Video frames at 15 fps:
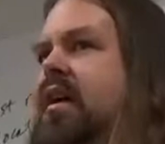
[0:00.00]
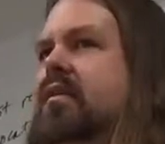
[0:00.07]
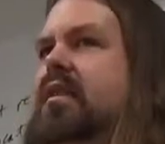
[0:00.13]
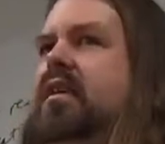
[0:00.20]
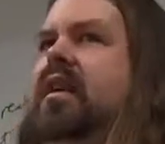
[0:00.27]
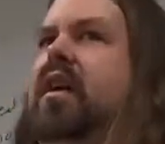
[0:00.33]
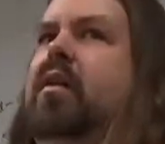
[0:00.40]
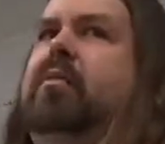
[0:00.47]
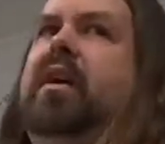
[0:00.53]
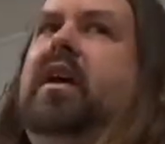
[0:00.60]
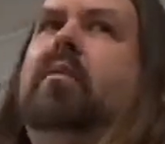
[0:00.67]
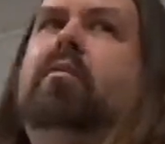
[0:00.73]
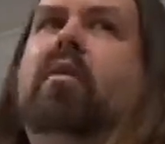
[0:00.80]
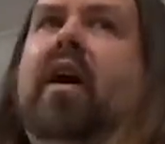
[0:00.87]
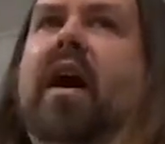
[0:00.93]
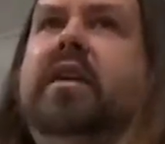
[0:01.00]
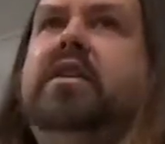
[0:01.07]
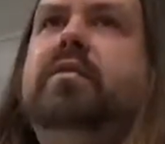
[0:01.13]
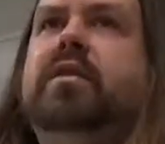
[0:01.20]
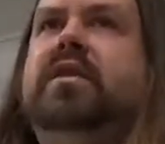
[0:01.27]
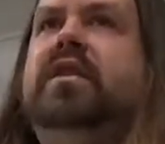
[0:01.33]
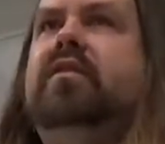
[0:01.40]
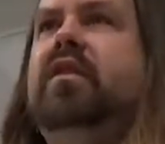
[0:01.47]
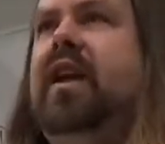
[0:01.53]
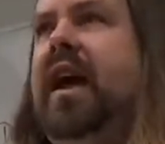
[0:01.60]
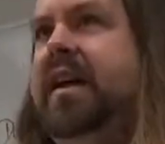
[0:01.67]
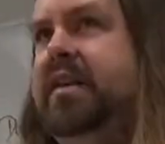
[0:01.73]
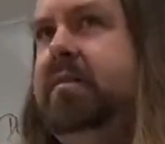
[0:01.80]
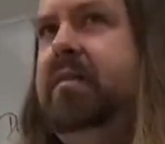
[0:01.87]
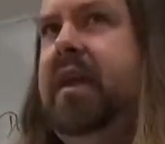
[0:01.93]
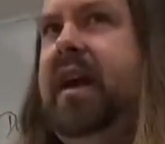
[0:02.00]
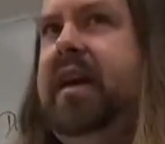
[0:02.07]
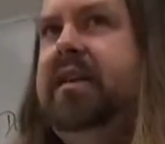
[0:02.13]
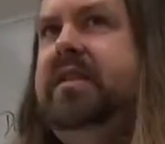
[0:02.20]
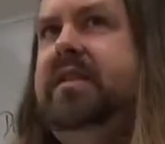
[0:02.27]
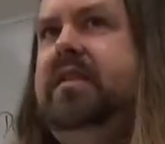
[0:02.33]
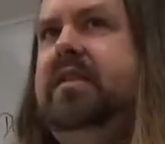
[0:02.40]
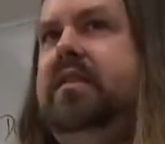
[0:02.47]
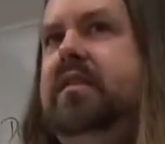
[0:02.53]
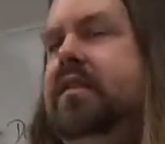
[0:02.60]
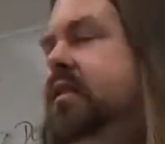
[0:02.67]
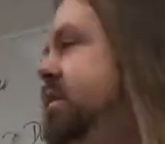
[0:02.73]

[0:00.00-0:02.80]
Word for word: that they are being brought to a civilized place.